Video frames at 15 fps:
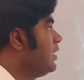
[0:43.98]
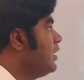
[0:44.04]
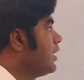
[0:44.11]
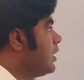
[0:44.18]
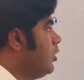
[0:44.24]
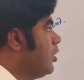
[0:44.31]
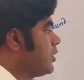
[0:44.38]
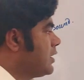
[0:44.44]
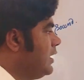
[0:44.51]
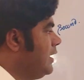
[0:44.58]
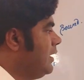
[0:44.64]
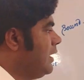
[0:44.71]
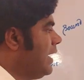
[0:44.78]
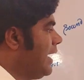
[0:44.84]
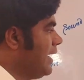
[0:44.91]

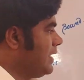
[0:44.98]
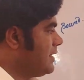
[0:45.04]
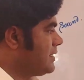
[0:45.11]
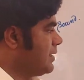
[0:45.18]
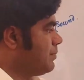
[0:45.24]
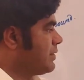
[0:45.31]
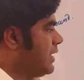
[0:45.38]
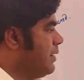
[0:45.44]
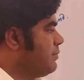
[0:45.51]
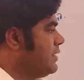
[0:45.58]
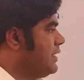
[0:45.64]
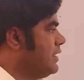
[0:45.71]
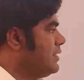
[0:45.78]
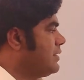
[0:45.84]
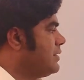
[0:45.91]
glottal, and sometimes
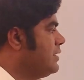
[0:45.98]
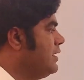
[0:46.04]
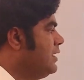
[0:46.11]
it is